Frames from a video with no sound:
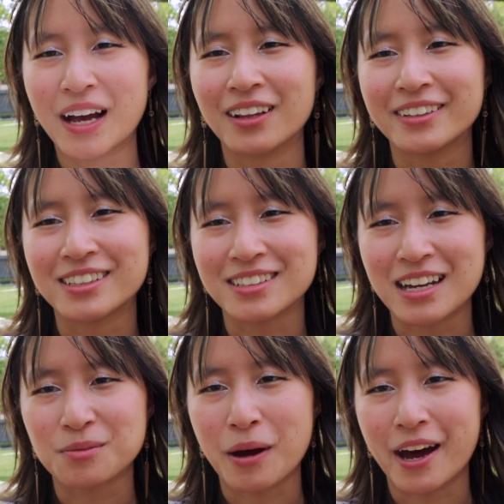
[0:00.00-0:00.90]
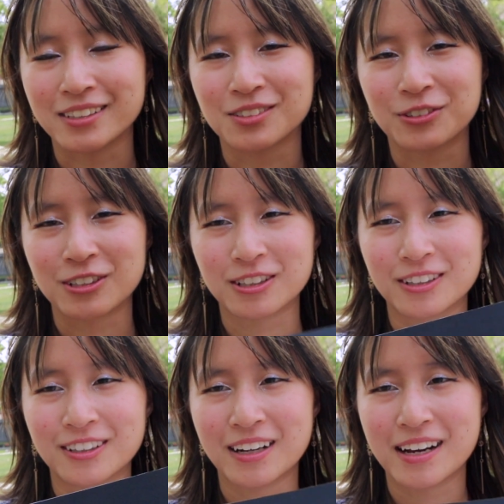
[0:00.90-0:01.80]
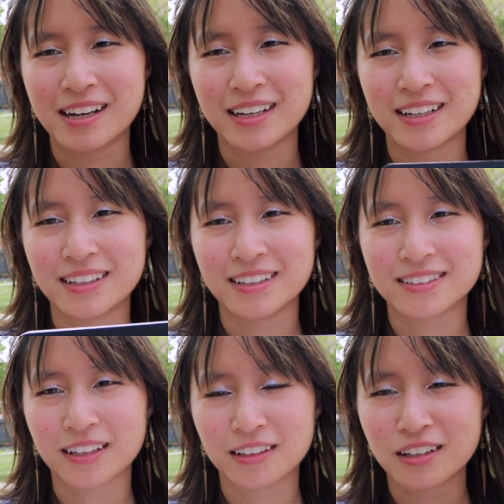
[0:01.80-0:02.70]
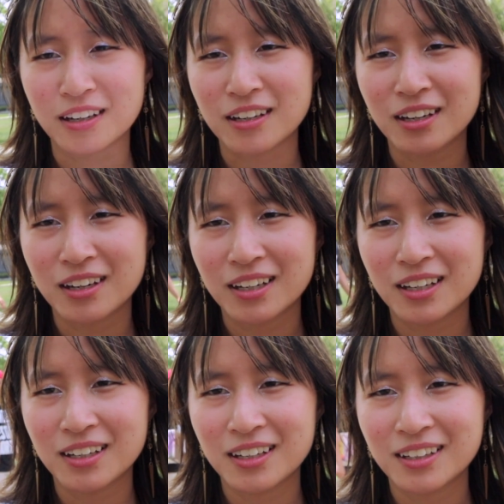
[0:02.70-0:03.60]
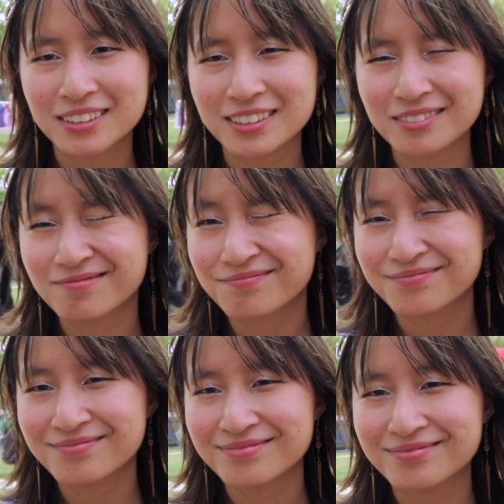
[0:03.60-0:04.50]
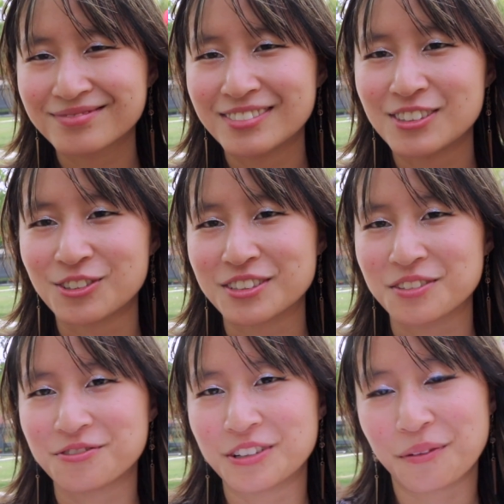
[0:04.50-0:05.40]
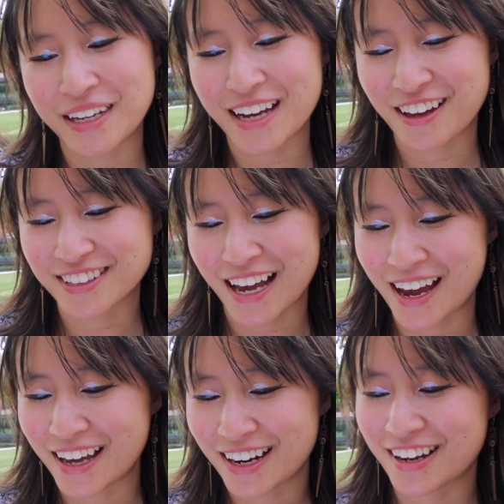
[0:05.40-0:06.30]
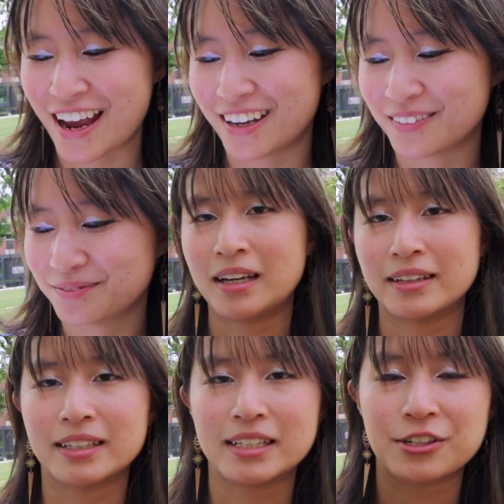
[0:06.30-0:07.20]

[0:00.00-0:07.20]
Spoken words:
I'll let these guys pass for a second. Joys of filming outside. Okay, and then